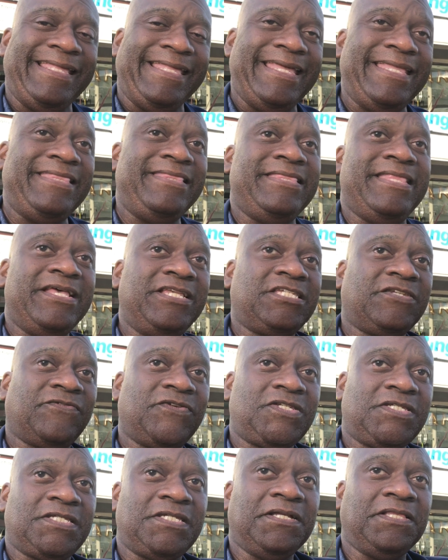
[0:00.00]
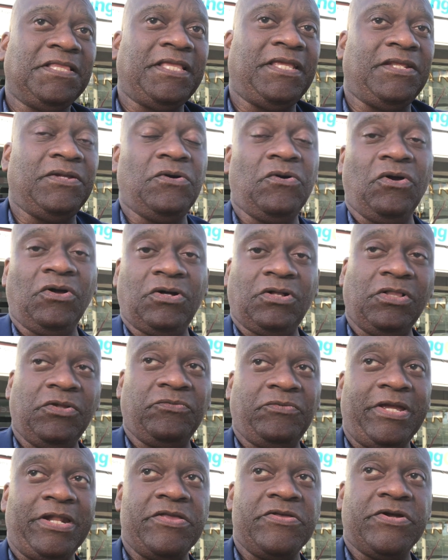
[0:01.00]
in this facility in oracle
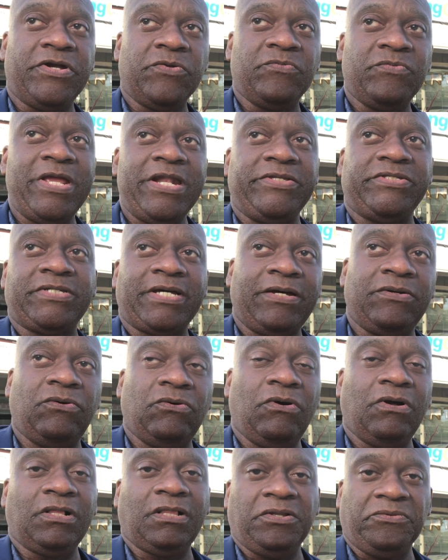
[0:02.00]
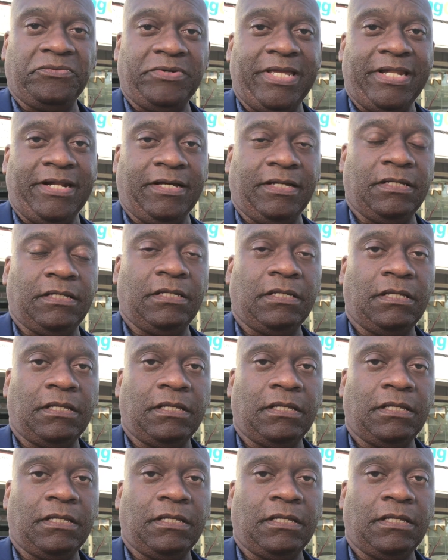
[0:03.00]
arena you could redesign oracle arena